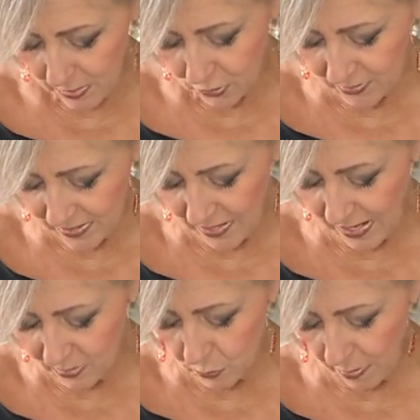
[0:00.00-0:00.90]
Just a
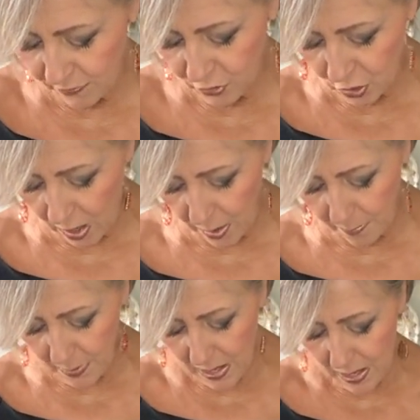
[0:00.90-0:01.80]
nice rough
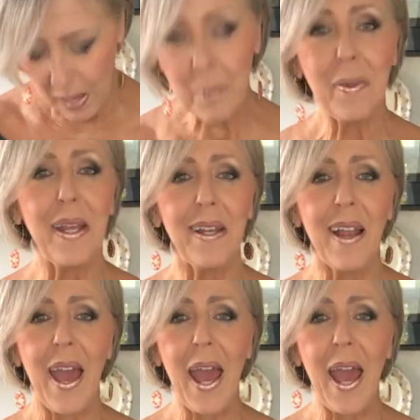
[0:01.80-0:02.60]
chop. I mean,